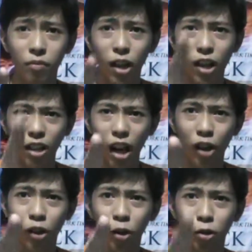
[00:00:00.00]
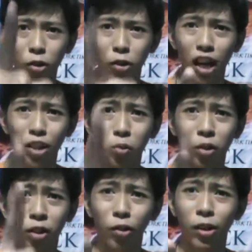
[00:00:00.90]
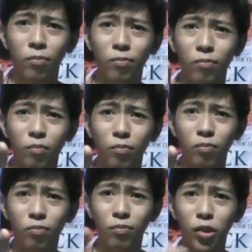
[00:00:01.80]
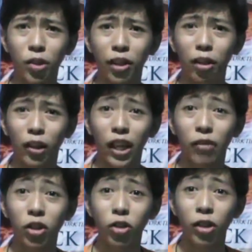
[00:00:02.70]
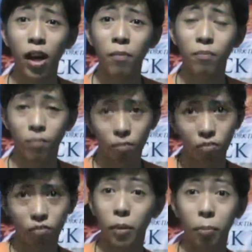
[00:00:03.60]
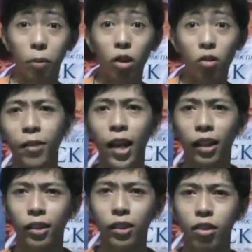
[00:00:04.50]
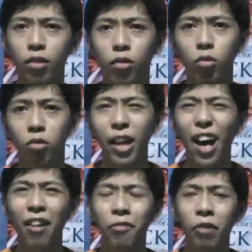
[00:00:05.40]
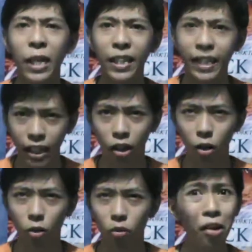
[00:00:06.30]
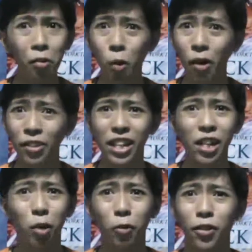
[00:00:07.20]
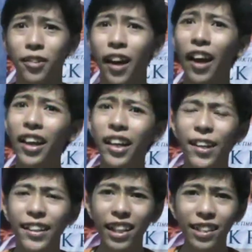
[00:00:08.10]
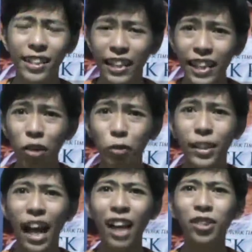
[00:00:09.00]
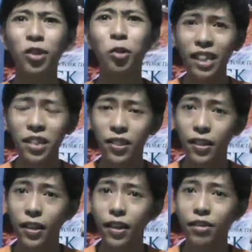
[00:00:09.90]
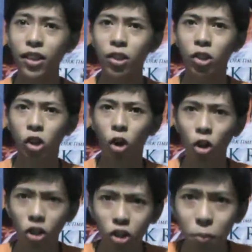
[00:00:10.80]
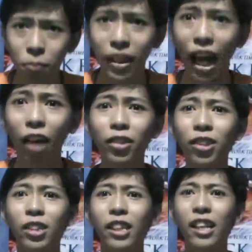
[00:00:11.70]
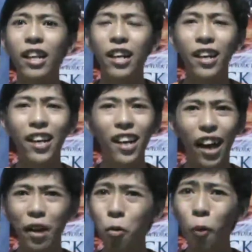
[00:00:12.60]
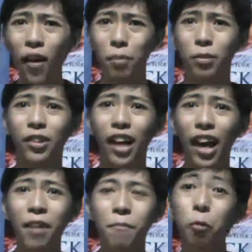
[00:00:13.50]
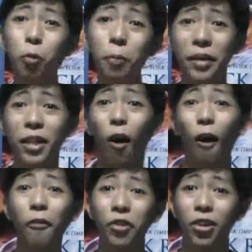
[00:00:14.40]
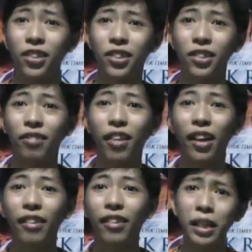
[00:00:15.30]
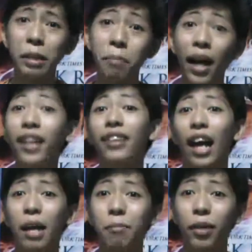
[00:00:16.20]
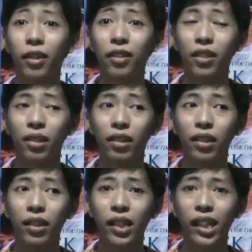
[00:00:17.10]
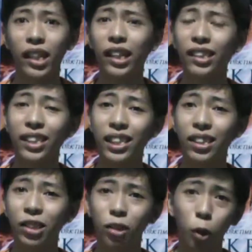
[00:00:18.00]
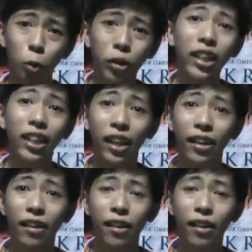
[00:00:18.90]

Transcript: And I know you guys would agree. You think Octavian should die? Comment below. Next, we have Nico. I don't want Nico to die. He's Nico D'Angelo. He's this awesome character. I don't want him to die. It would be obvious that he might die because he's this lonely kid